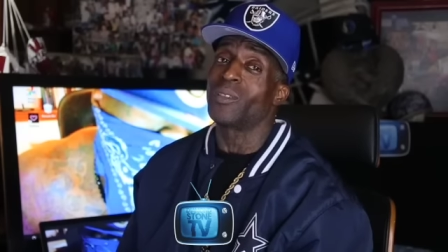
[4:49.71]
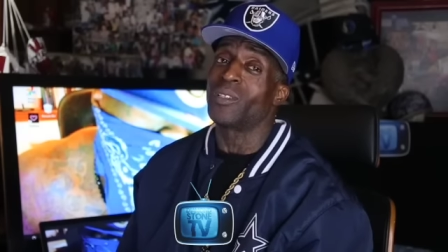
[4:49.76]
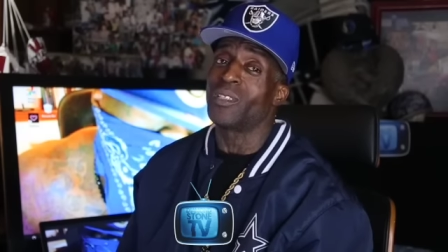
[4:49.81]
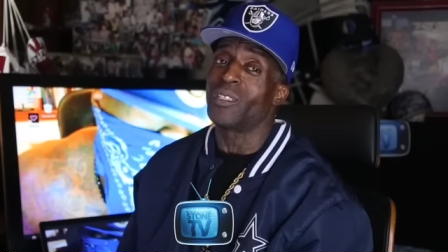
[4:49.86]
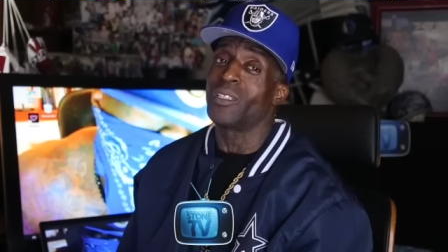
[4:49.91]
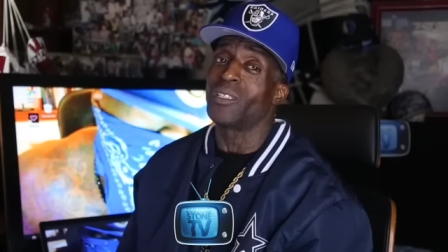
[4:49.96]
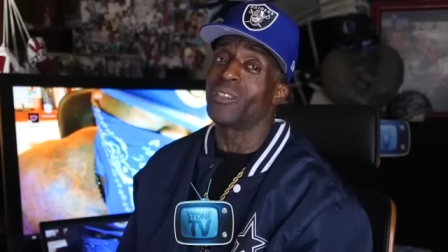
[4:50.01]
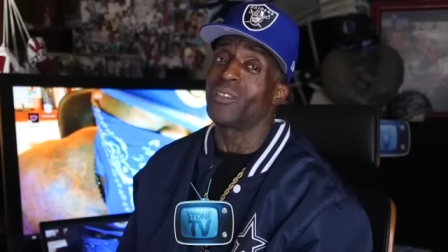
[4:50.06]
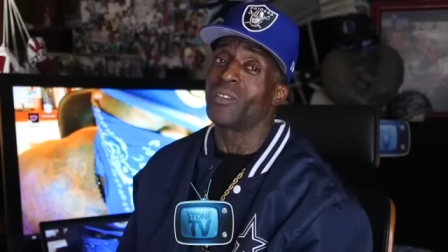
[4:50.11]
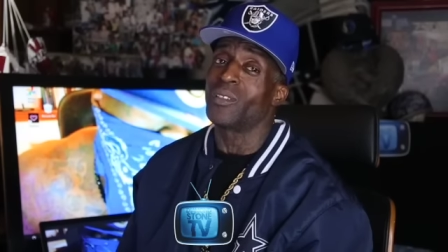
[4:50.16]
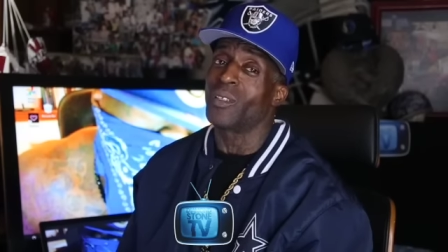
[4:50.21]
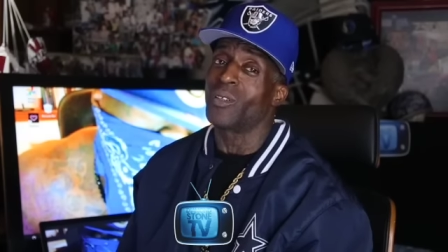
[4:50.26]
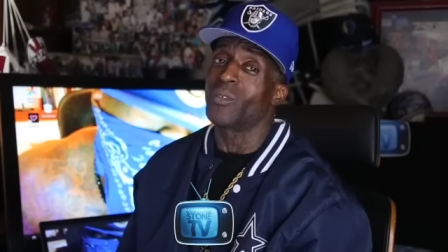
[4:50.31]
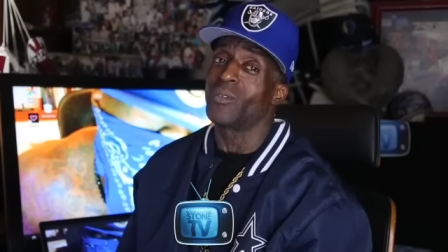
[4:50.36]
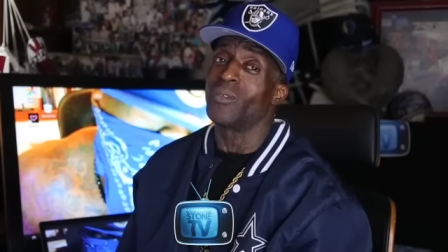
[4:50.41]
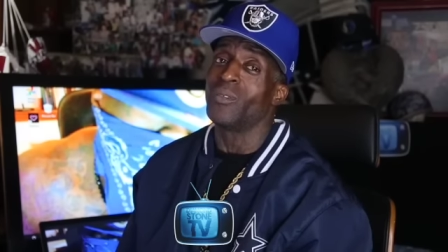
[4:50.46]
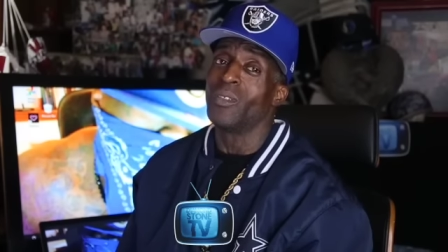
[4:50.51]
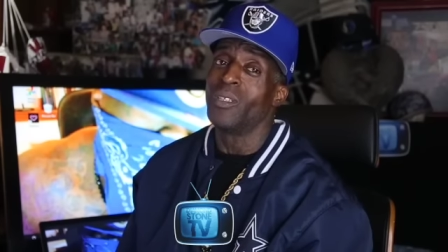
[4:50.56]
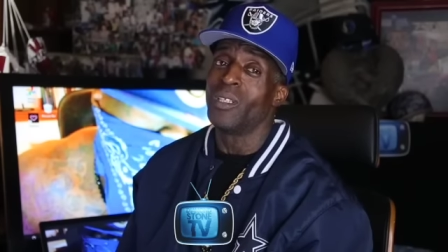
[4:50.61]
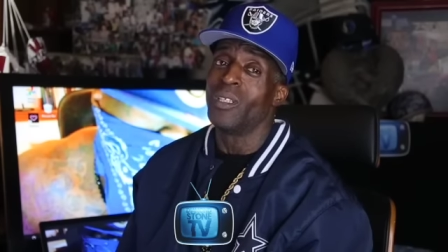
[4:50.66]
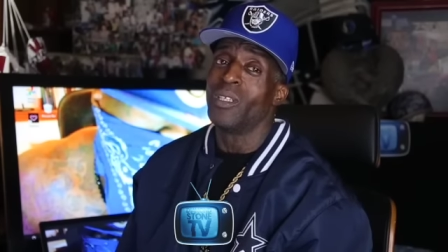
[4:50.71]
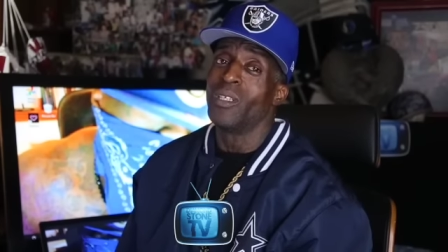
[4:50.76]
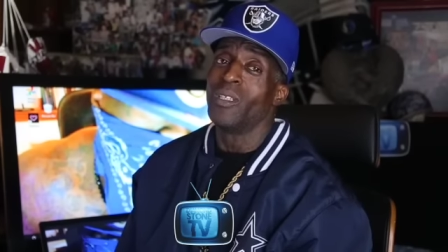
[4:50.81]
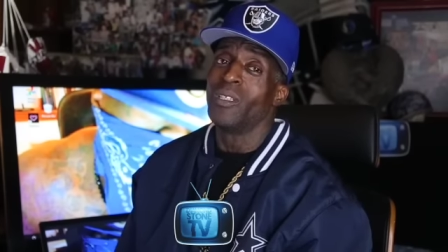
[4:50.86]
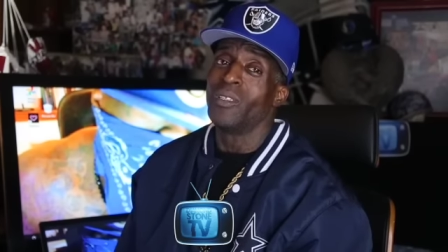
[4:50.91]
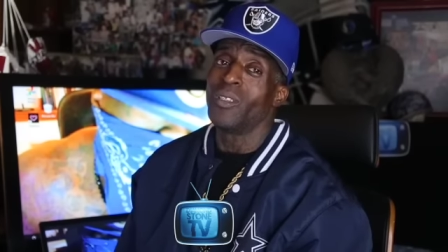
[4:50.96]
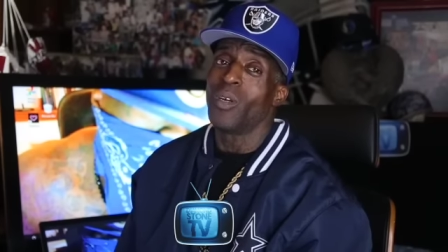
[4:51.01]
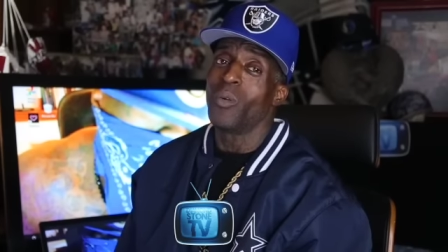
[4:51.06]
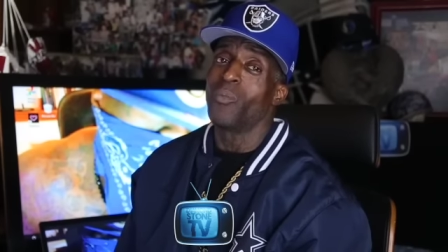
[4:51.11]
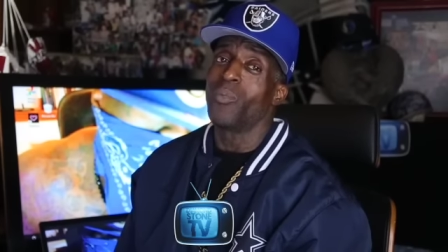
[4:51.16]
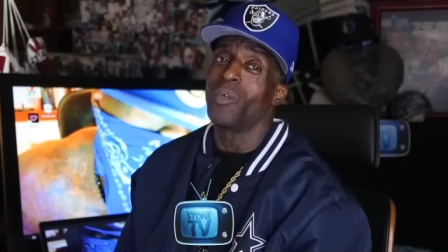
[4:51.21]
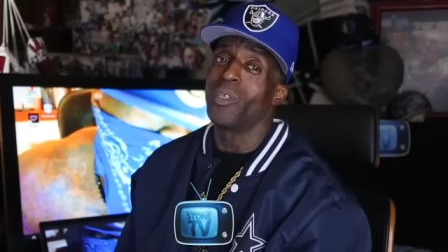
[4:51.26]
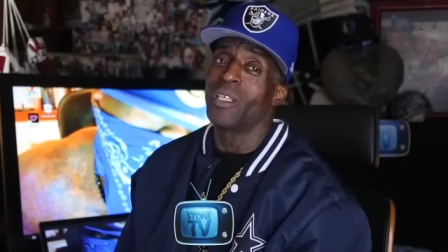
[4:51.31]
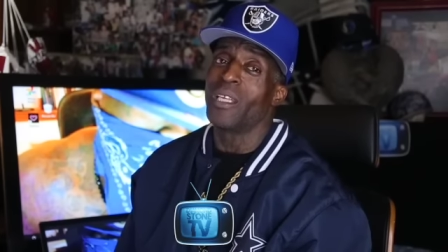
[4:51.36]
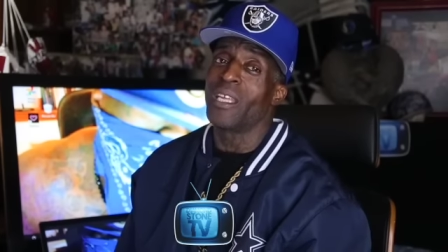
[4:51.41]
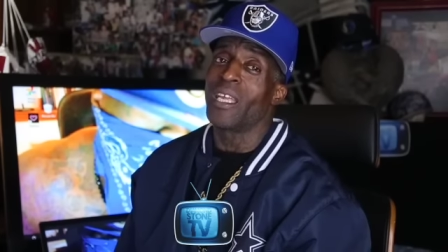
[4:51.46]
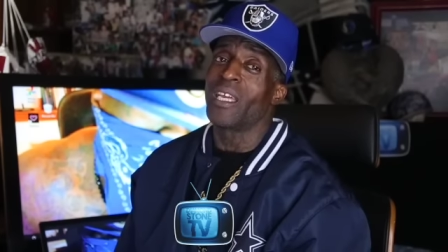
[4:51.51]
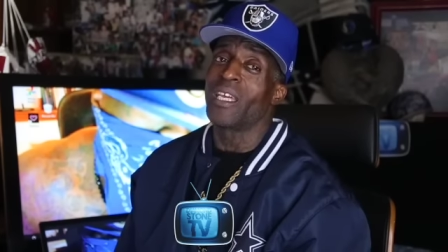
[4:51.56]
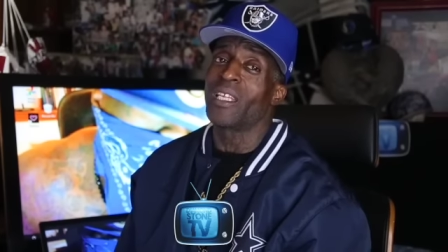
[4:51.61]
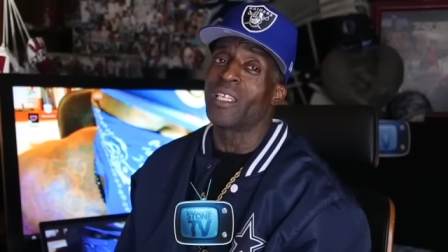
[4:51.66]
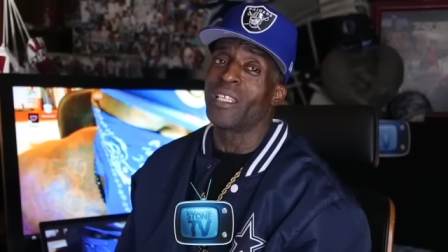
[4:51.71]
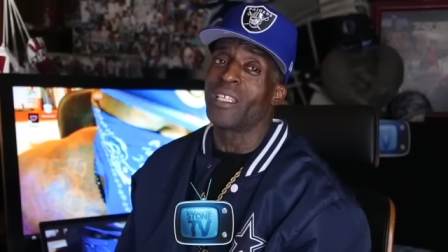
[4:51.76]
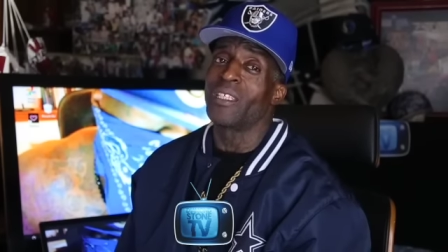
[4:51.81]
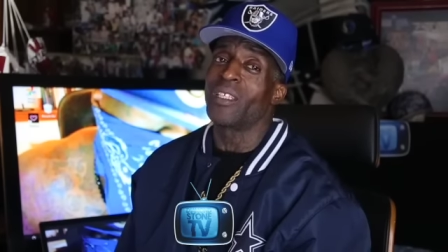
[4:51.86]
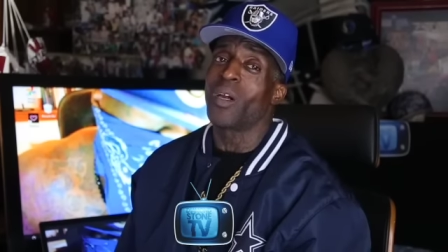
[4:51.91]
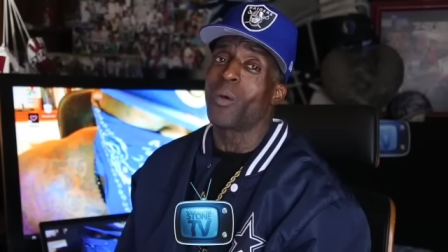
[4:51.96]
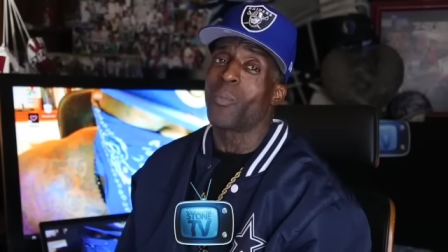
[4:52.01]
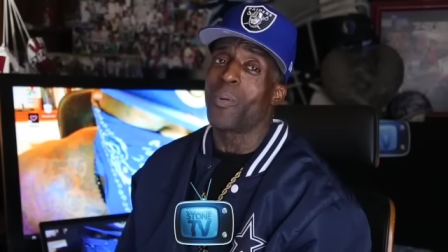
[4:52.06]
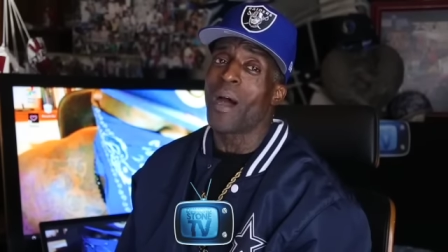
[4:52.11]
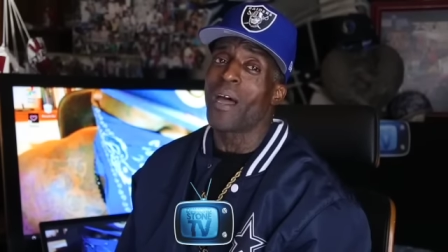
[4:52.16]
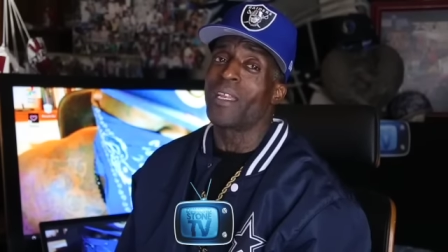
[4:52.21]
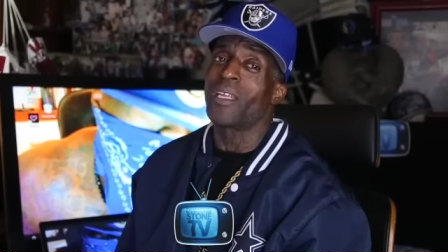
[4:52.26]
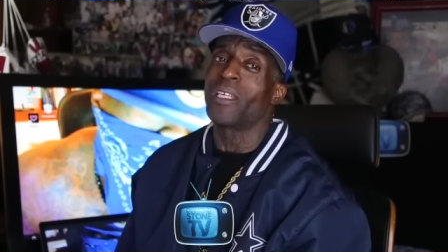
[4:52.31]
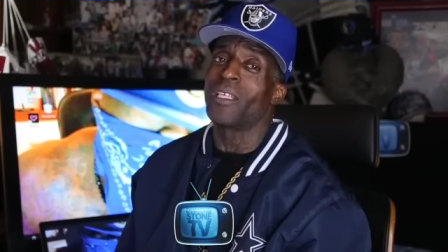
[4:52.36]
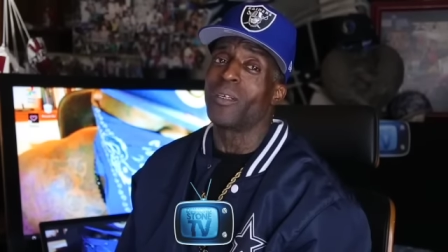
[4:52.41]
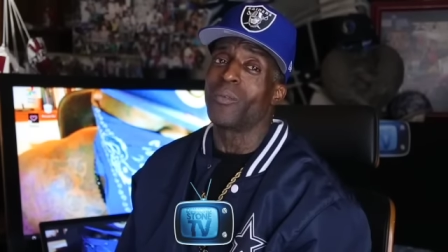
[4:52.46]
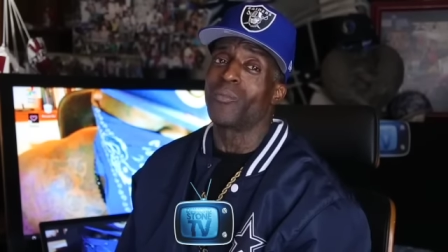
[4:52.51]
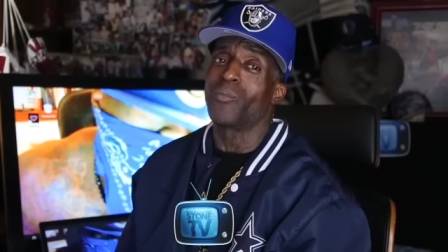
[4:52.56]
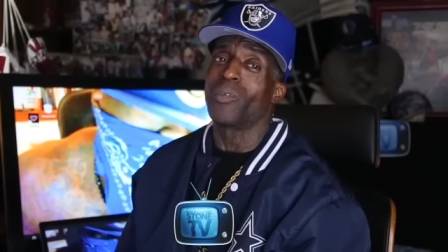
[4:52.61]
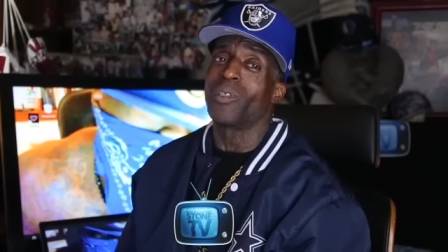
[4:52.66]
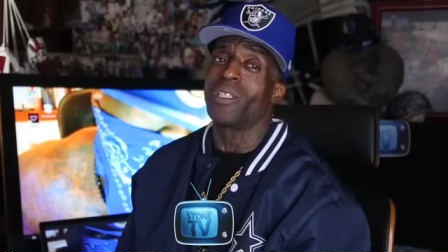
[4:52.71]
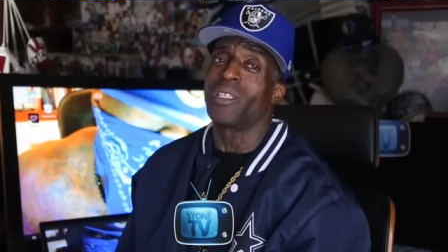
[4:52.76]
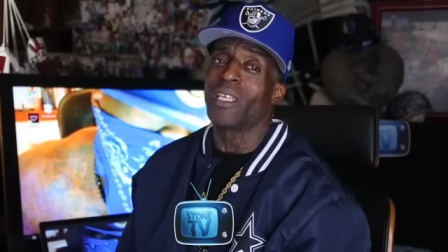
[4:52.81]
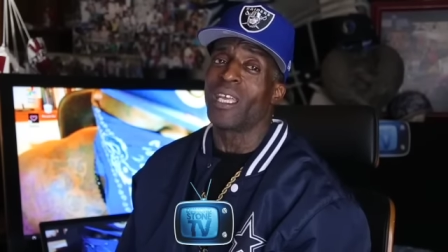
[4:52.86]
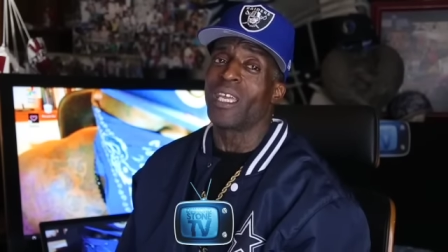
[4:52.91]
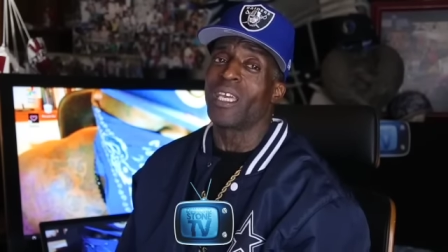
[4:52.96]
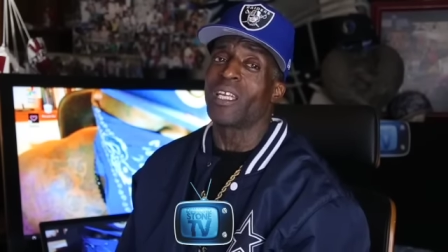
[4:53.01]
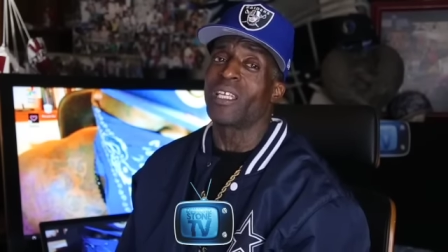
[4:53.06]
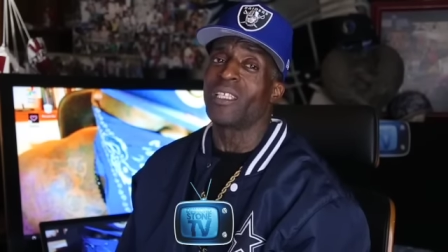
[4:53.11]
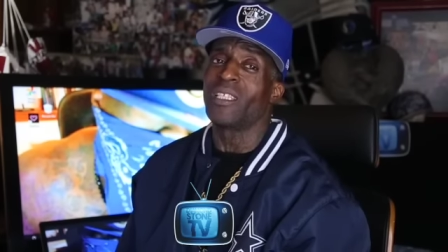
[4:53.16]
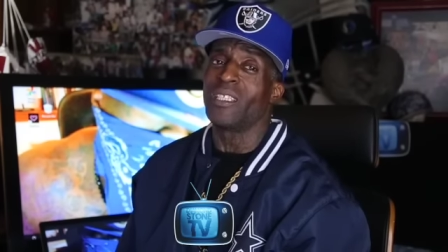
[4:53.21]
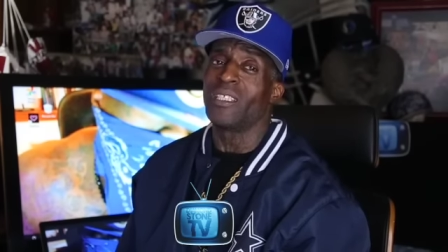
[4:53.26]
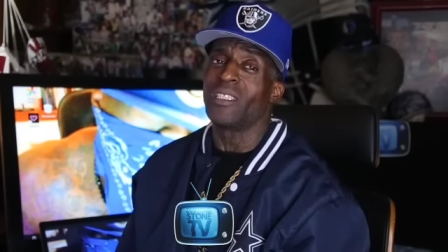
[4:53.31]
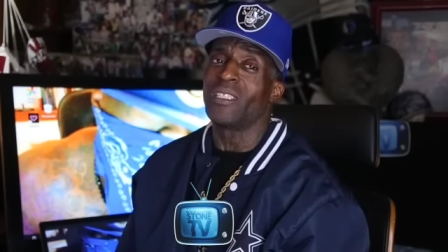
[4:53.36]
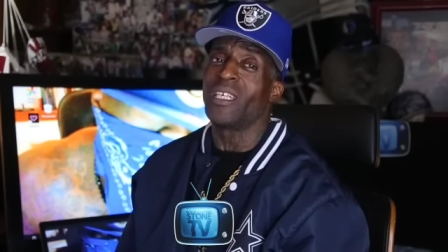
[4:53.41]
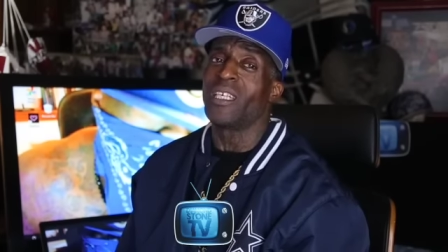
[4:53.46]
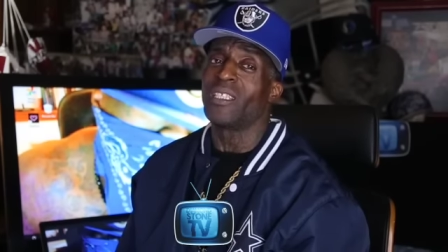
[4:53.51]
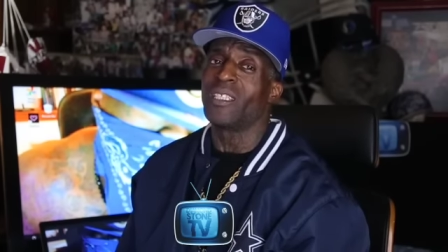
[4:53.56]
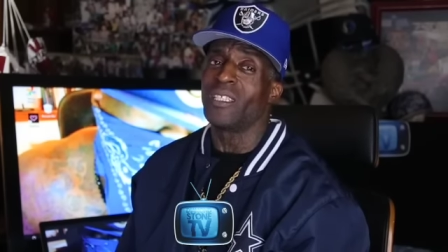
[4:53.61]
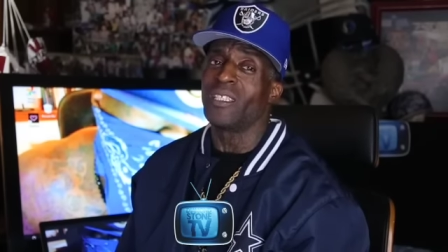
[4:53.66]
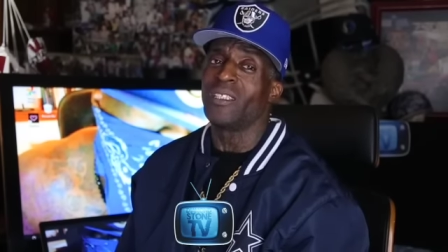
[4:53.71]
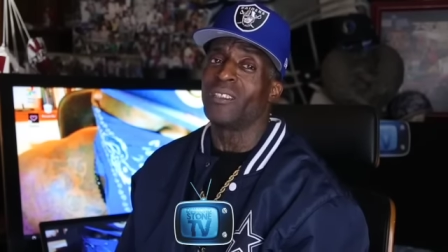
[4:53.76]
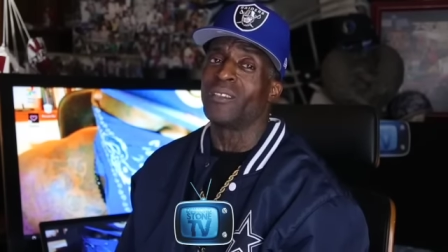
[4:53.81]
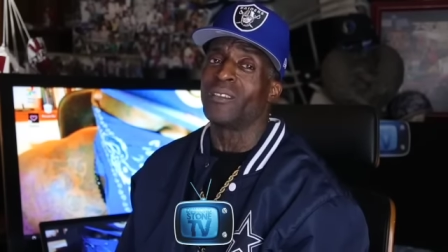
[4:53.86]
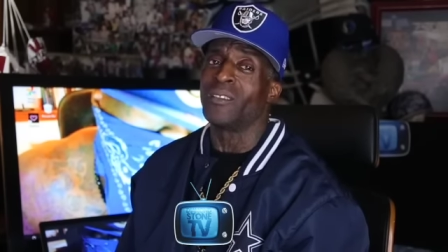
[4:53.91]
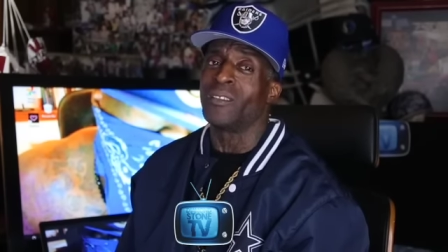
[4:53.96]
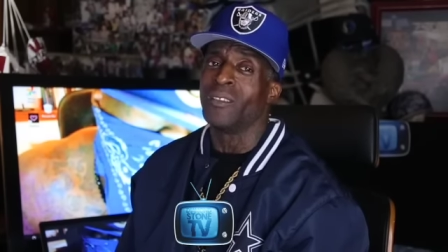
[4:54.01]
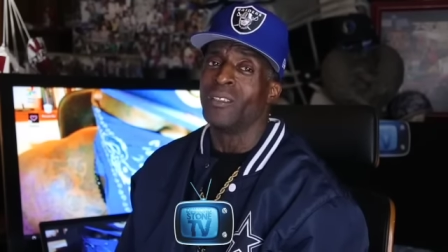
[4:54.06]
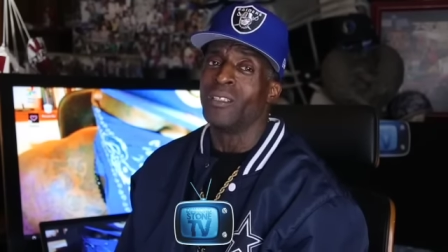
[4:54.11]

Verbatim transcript: Still, your bullet ain't clean, your partner and them bullet ain't clean yet either.